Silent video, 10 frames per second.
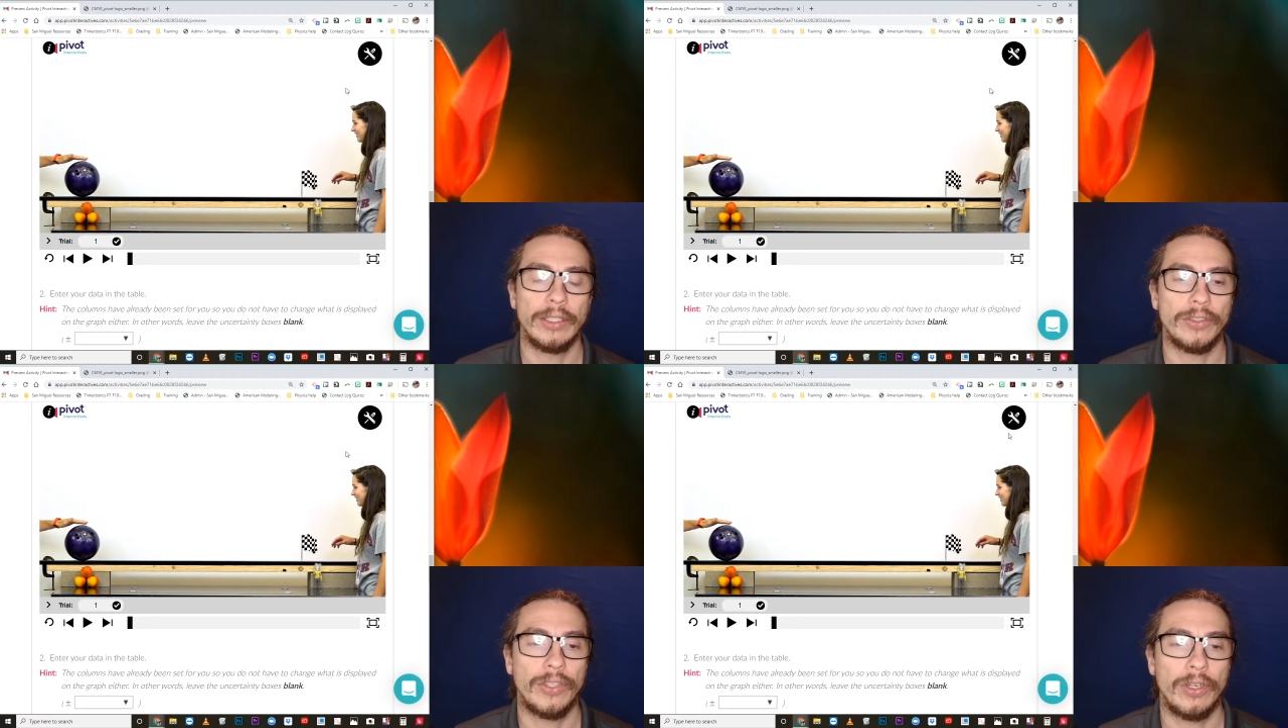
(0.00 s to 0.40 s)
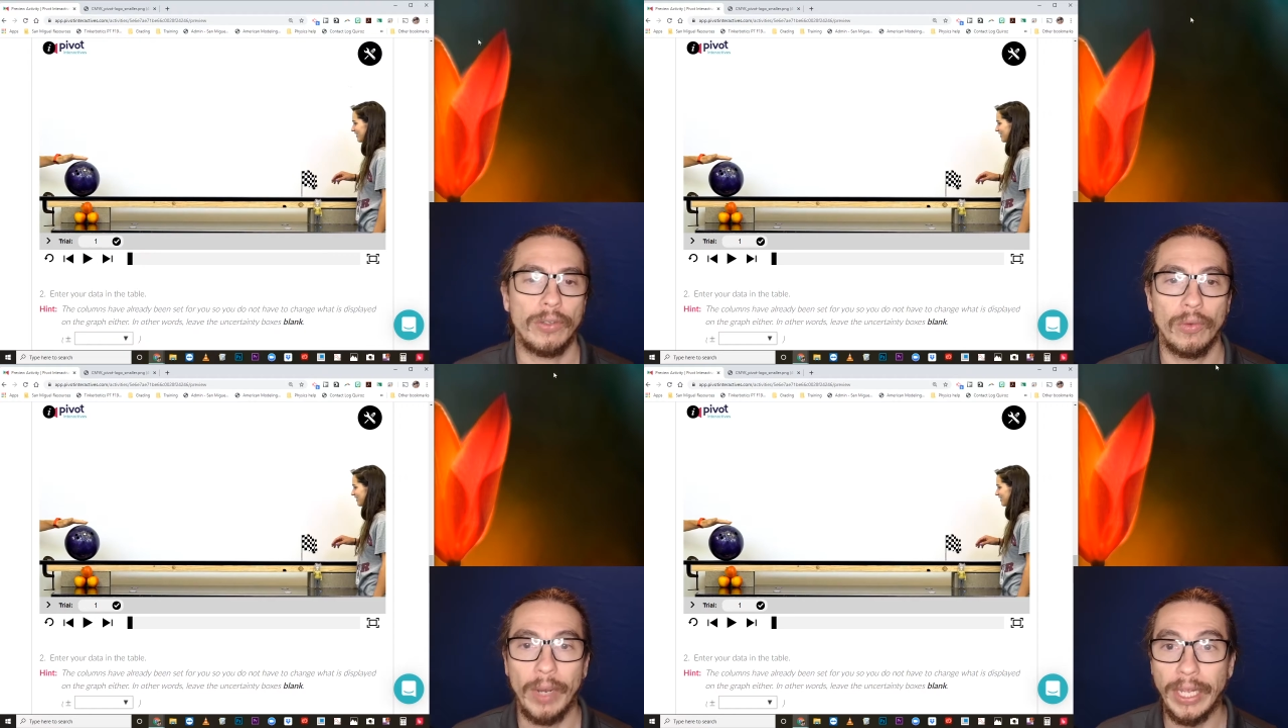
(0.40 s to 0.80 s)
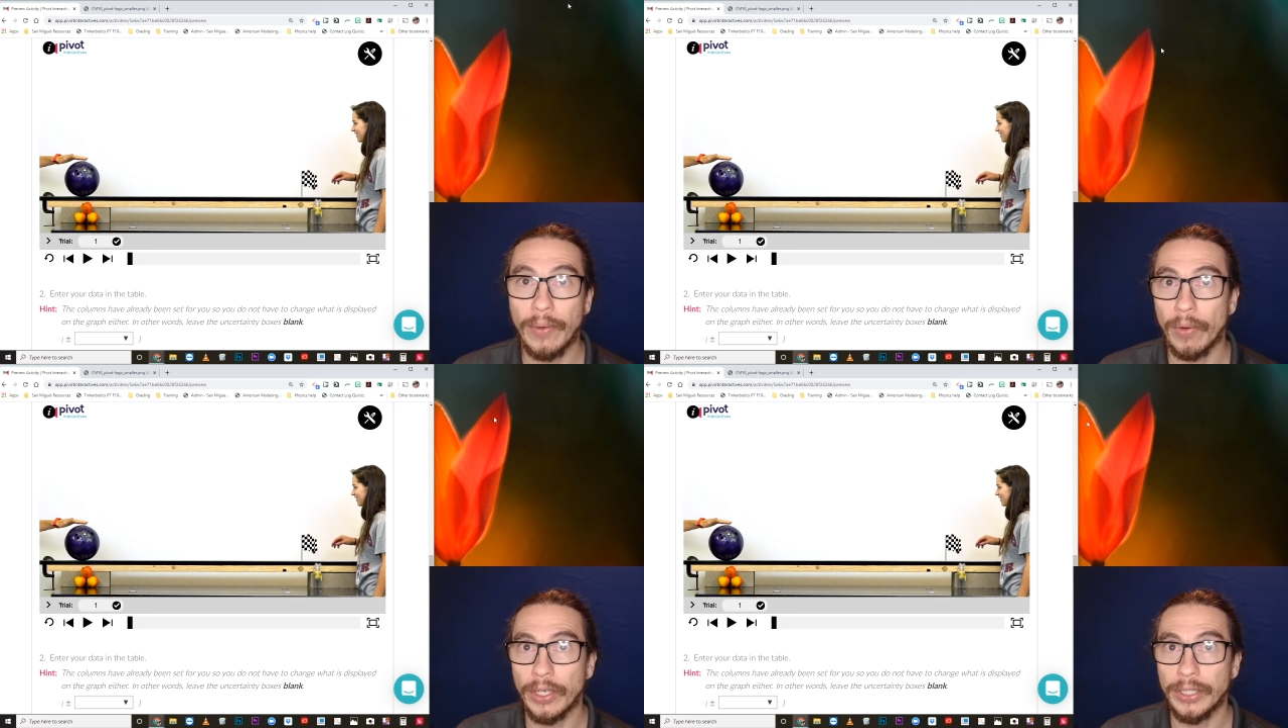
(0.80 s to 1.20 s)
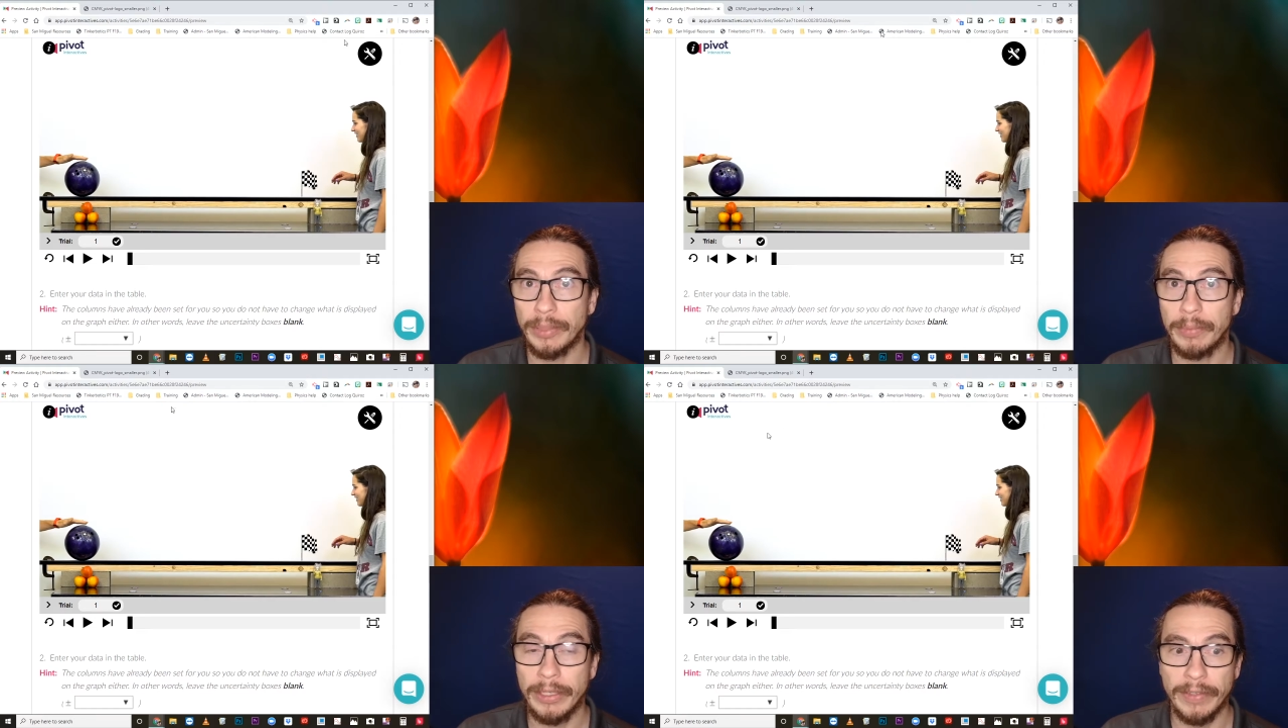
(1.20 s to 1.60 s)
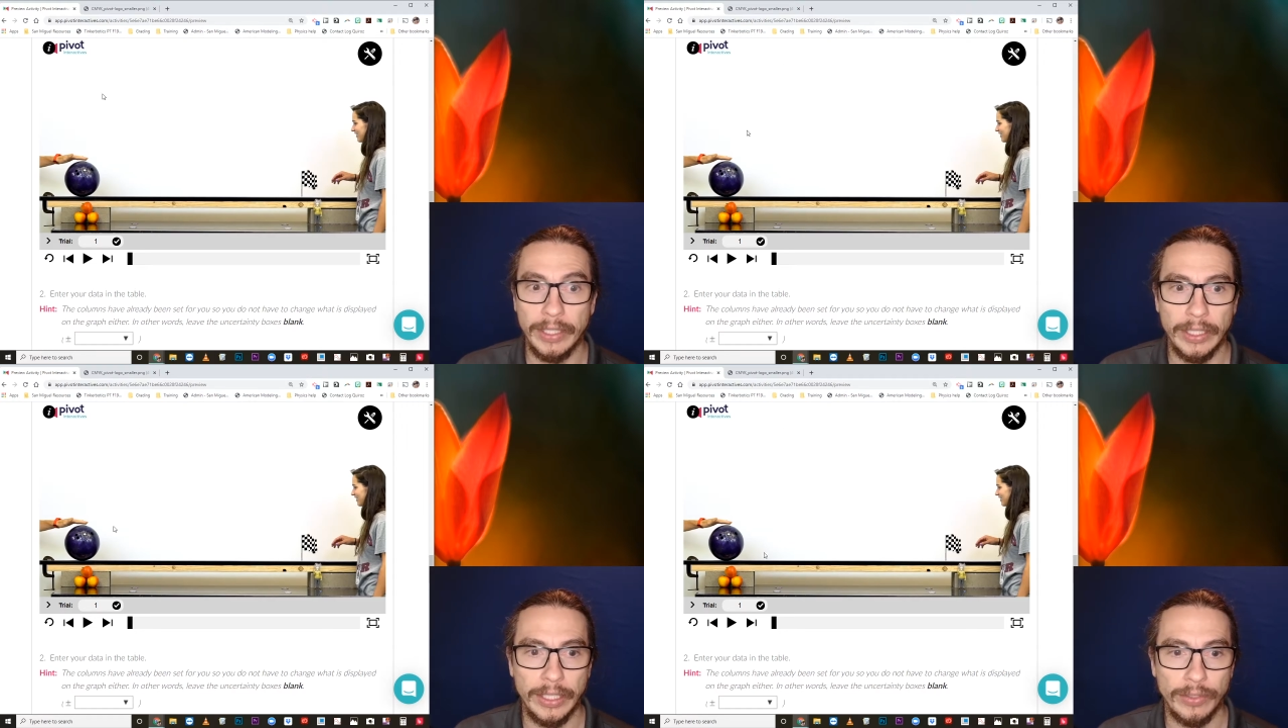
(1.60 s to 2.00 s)
So the way it works in
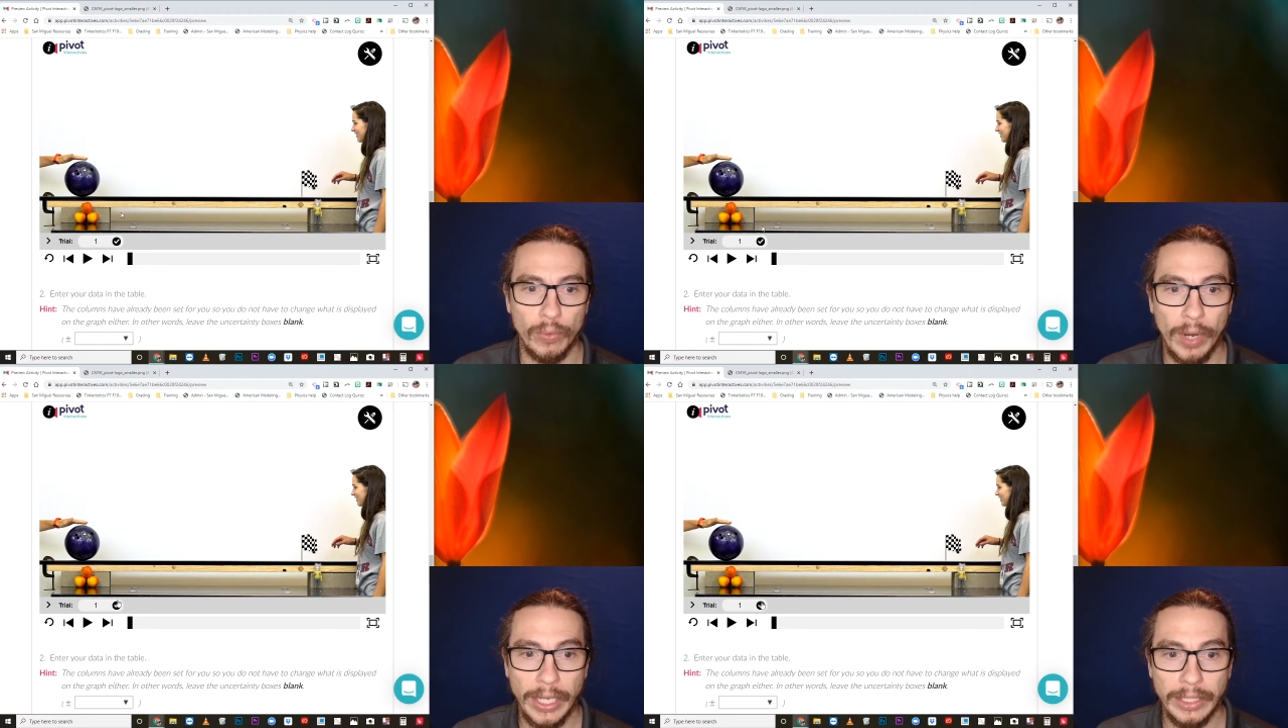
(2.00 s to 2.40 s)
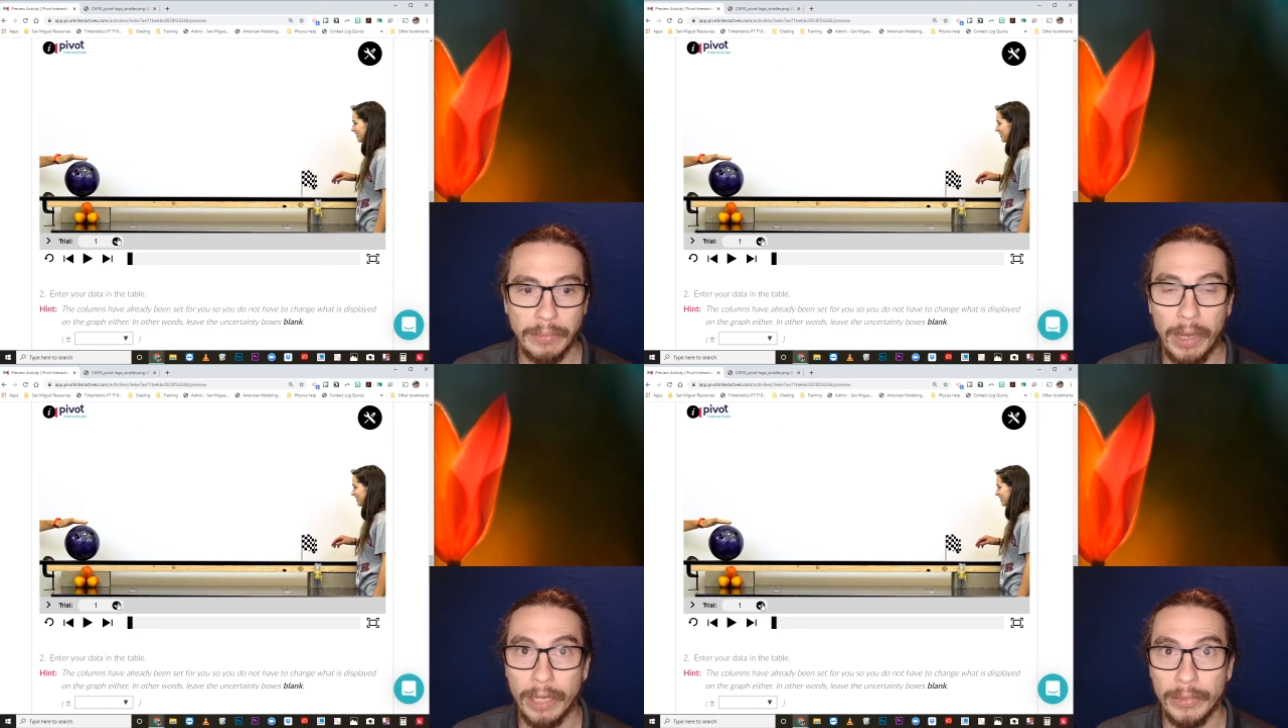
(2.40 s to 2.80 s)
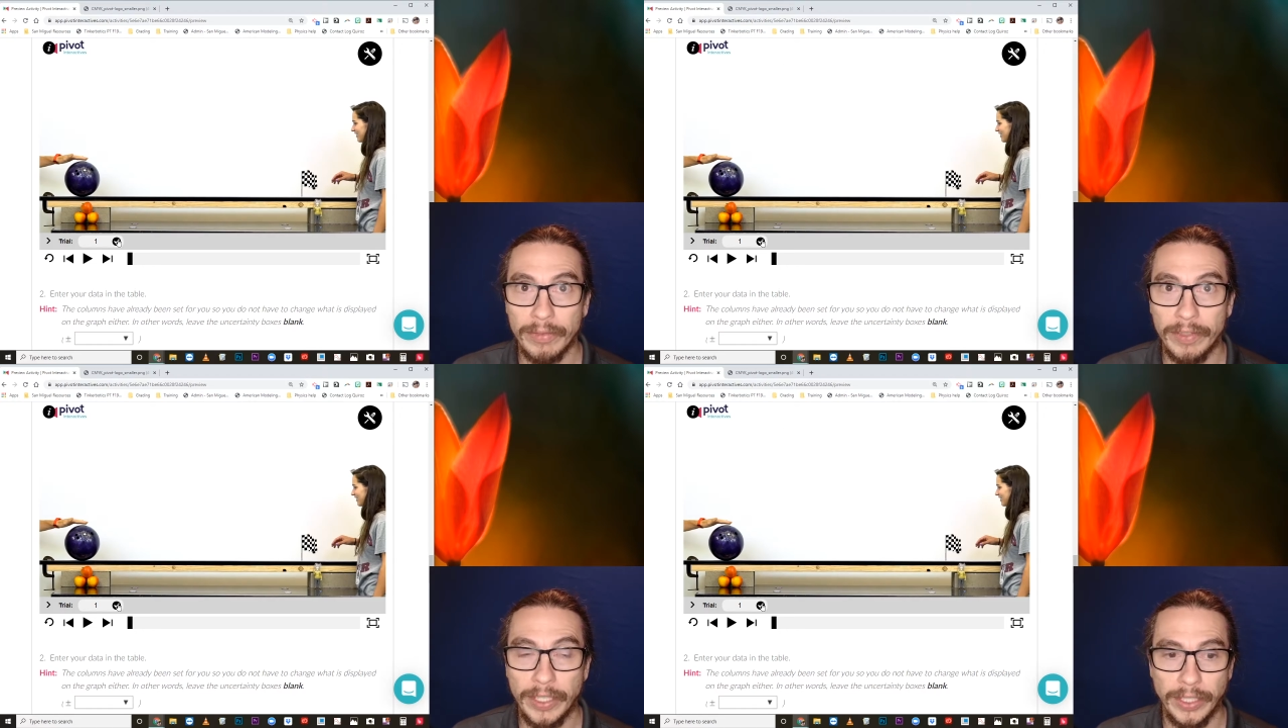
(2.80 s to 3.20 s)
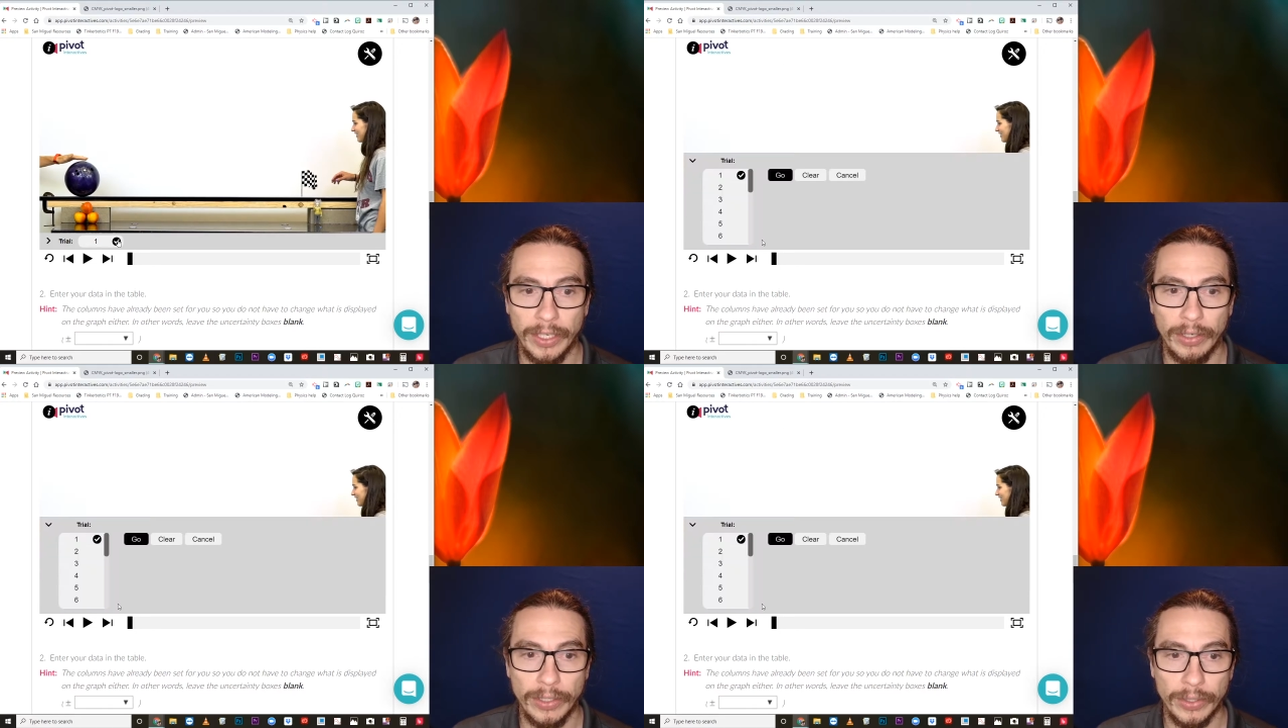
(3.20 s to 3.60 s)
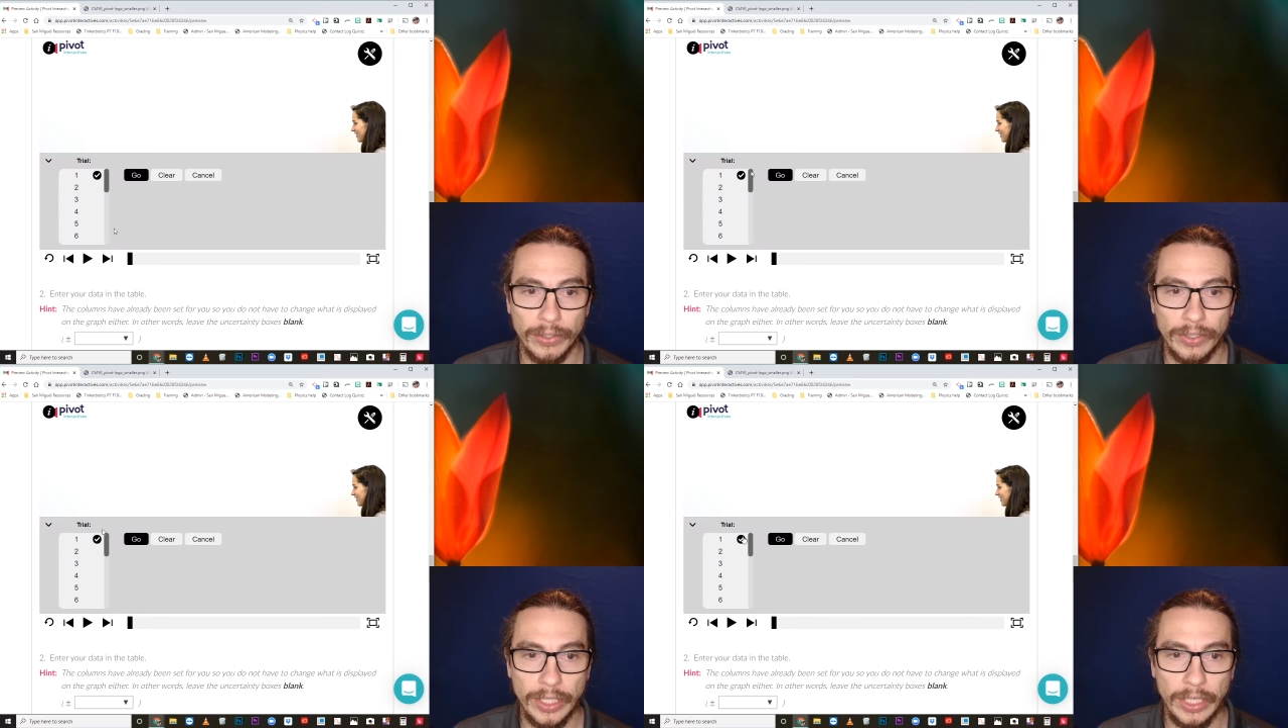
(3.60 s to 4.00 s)
Pivot is right at the bottom of the video, you'll
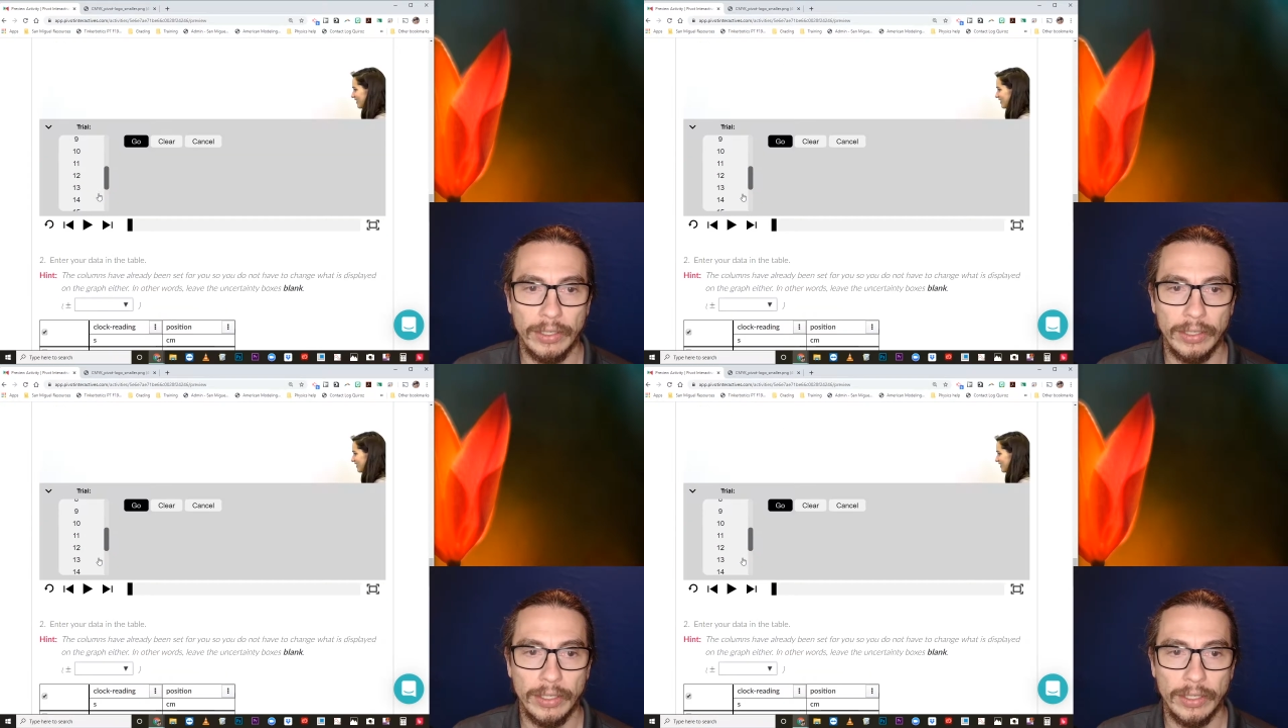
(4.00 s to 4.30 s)
see